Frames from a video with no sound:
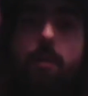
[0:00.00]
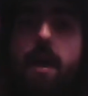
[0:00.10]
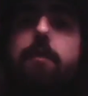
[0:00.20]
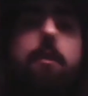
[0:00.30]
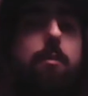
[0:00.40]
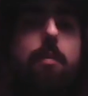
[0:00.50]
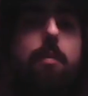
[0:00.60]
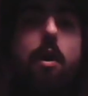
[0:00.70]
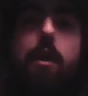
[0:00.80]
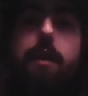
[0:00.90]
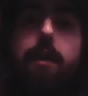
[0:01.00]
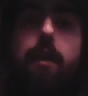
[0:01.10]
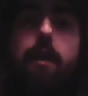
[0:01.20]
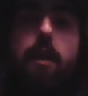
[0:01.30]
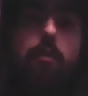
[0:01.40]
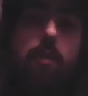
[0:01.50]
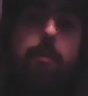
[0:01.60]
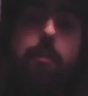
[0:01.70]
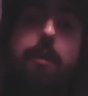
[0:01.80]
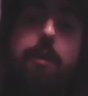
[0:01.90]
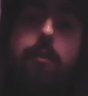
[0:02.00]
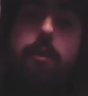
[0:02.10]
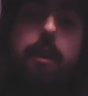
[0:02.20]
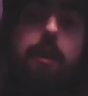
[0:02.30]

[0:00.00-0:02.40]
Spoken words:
of mags in your pocket, grab a rental gun